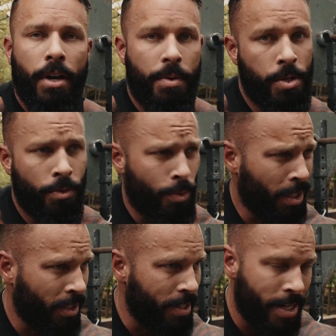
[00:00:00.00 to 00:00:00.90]
I was on
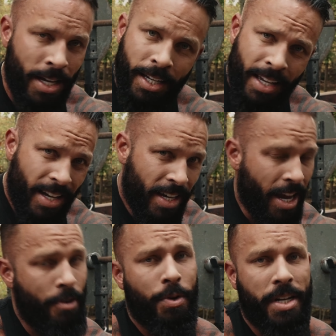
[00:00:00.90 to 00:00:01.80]
Ritalin
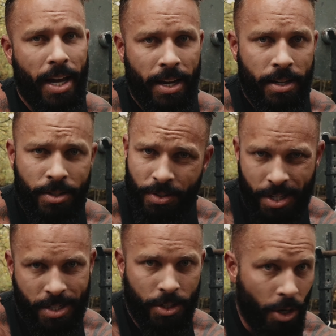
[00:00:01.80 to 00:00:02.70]
every day, not
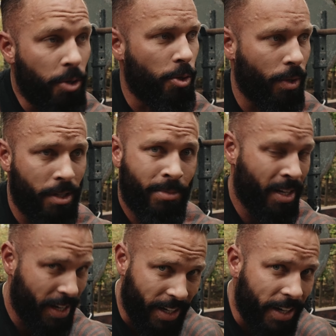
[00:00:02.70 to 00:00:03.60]
just a dose of Ritalin, but
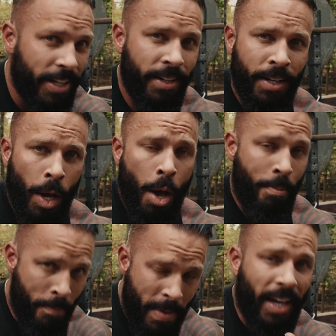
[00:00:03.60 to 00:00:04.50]
like a
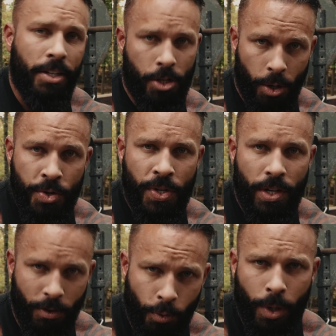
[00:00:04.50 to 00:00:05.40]
mega dose
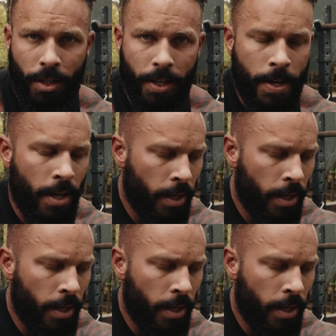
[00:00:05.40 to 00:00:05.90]
of Ritalin.